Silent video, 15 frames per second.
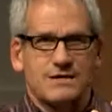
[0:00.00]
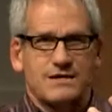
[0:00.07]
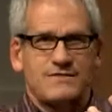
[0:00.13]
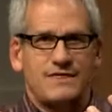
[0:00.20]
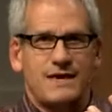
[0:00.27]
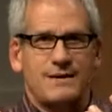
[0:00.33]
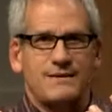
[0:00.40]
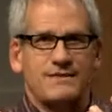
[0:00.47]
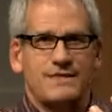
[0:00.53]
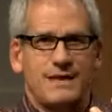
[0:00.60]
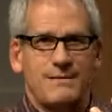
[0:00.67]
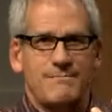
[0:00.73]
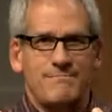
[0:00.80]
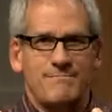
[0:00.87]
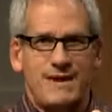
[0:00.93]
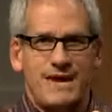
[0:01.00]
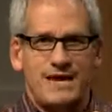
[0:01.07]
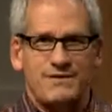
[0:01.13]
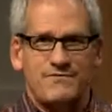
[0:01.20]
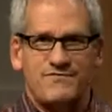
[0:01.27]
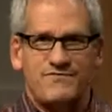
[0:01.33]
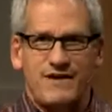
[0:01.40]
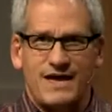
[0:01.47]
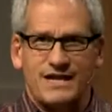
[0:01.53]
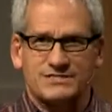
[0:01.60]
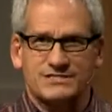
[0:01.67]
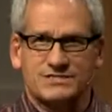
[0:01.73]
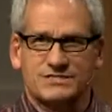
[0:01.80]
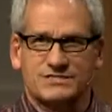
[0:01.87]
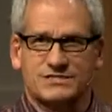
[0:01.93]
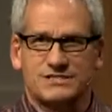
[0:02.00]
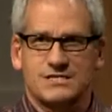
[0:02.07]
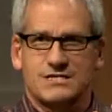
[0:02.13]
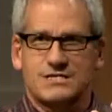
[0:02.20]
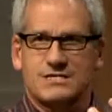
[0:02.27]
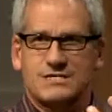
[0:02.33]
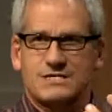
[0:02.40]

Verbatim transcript: that, that manifests